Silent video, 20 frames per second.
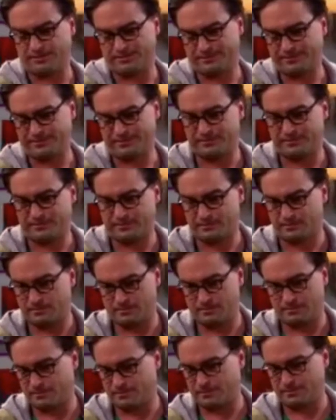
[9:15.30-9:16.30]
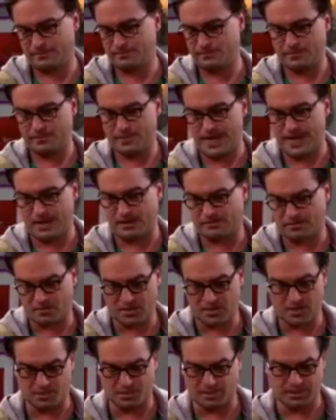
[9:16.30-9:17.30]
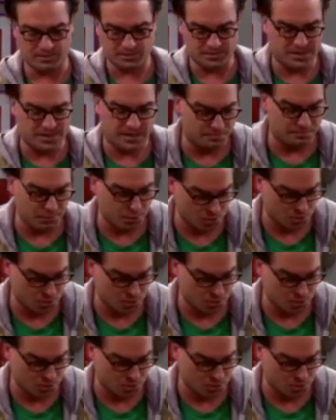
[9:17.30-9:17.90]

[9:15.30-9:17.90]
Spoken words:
I prepared it to